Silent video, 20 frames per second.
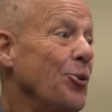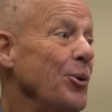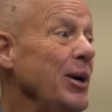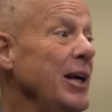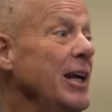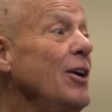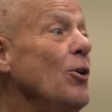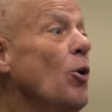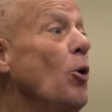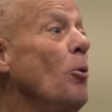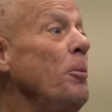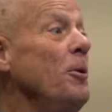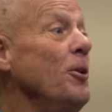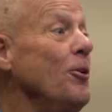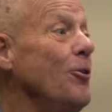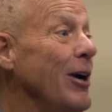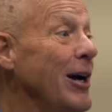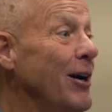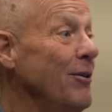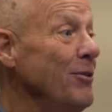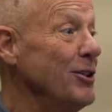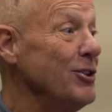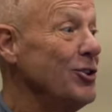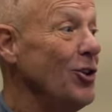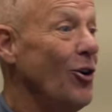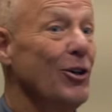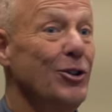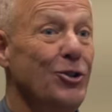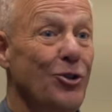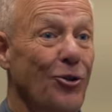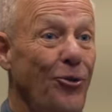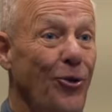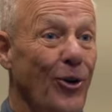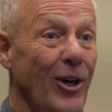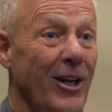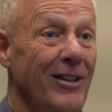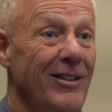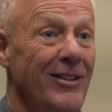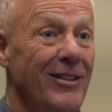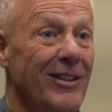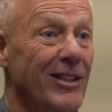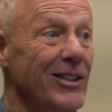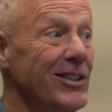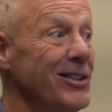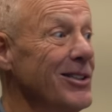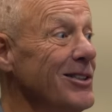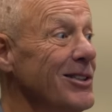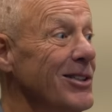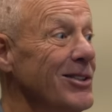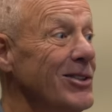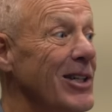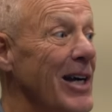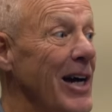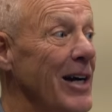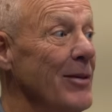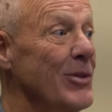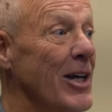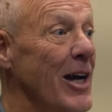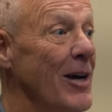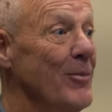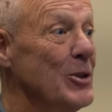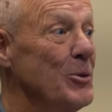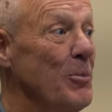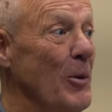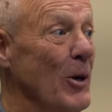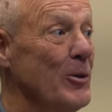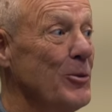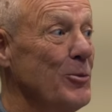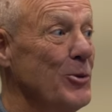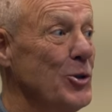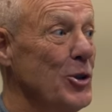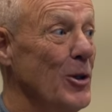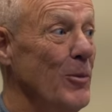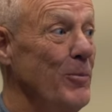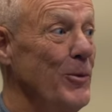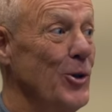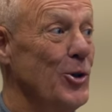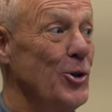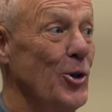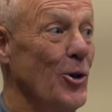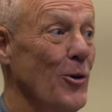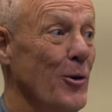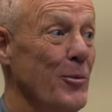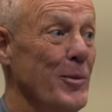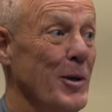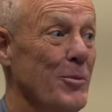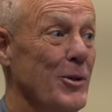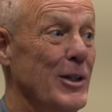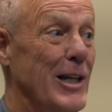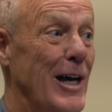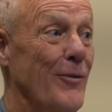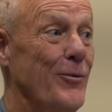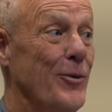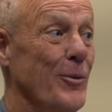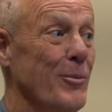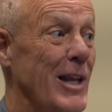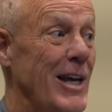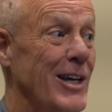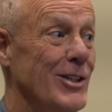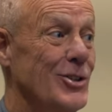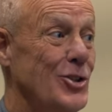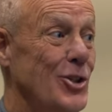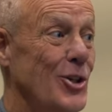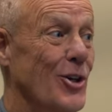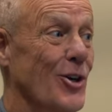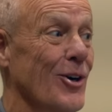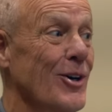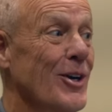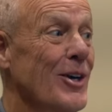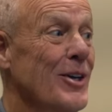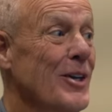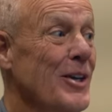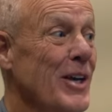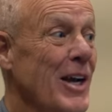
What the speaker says: Three, open the ground, it's always your friend. Distance is time, time is marksmanship. You should have remembered that from last year.